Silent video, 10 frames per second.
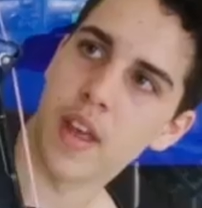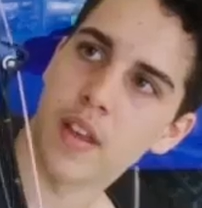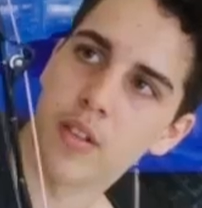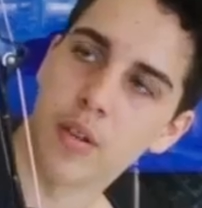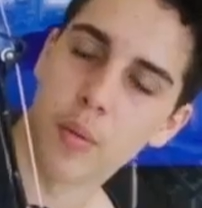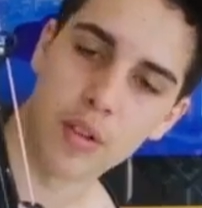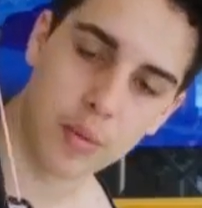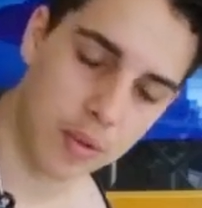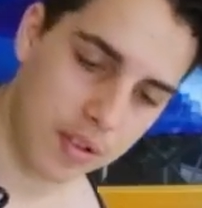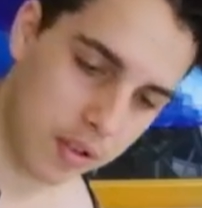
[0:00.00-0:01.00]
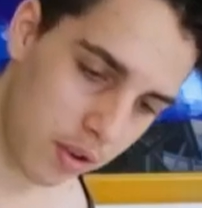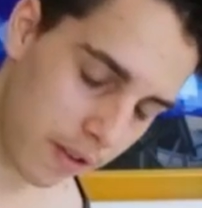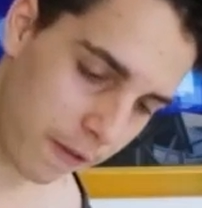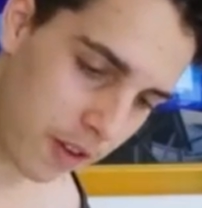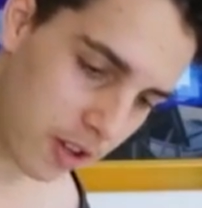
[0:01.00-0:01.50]
yeah, so once you've got
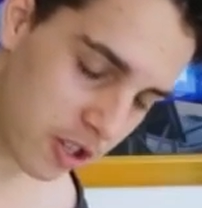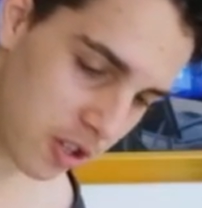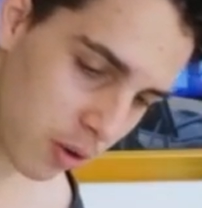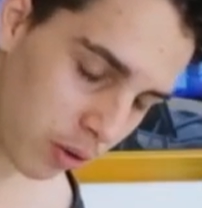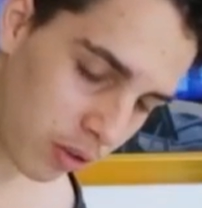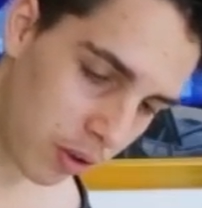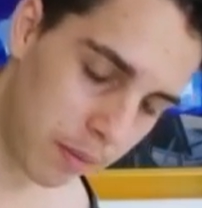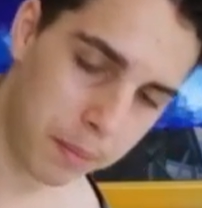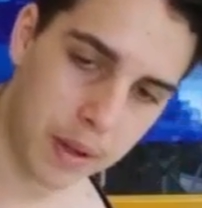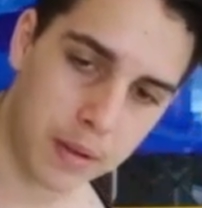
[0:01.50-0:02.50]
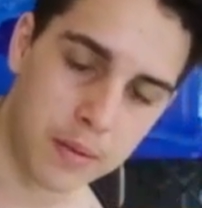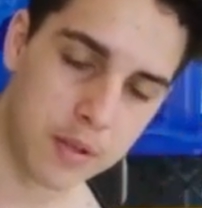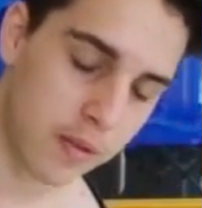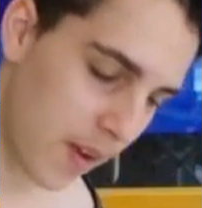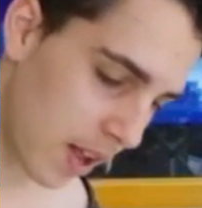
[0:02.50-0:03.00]
your fish and you hooked on, big
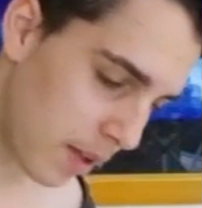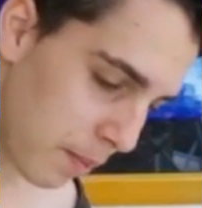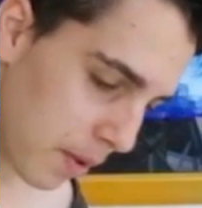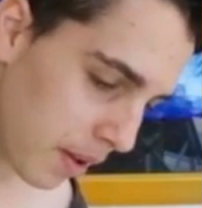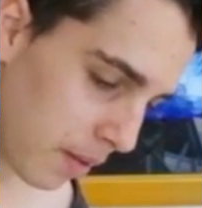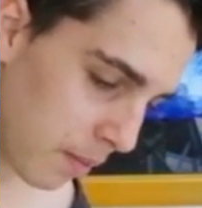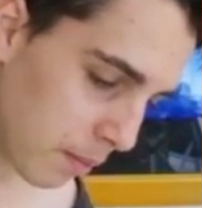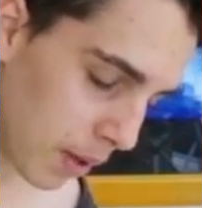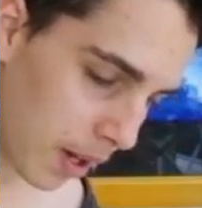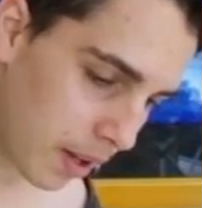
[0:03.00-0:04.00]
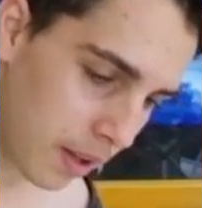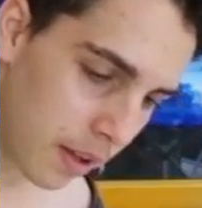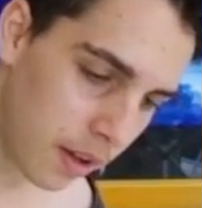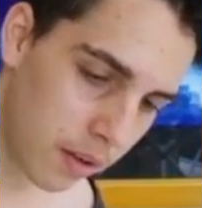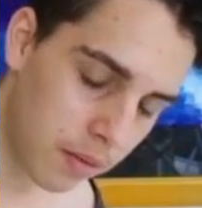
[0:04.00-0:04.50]
trevally, big bloody
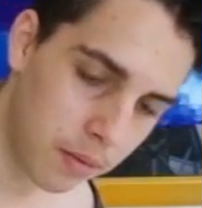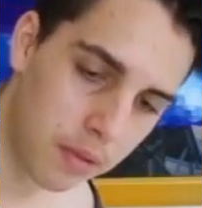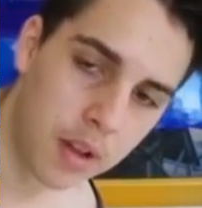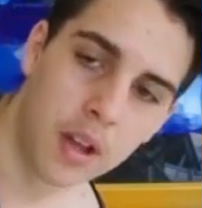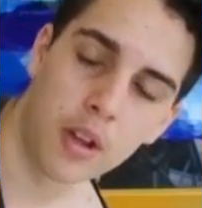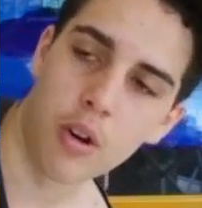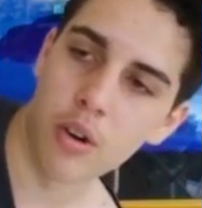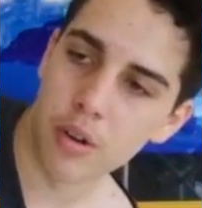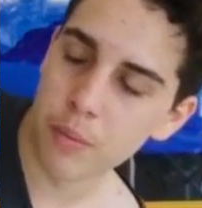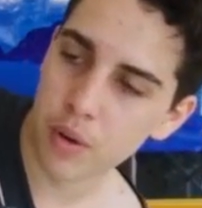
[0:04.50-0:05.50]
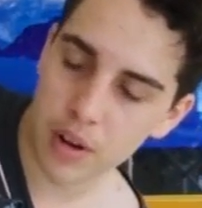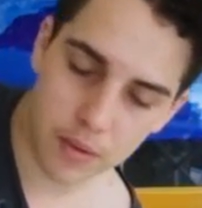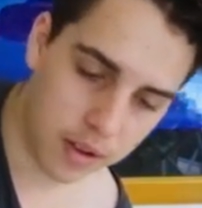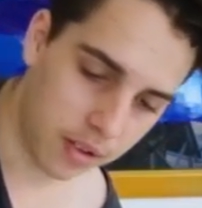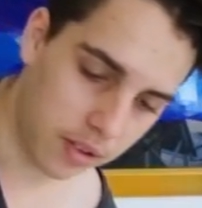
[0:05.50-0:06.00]
cod, whatever it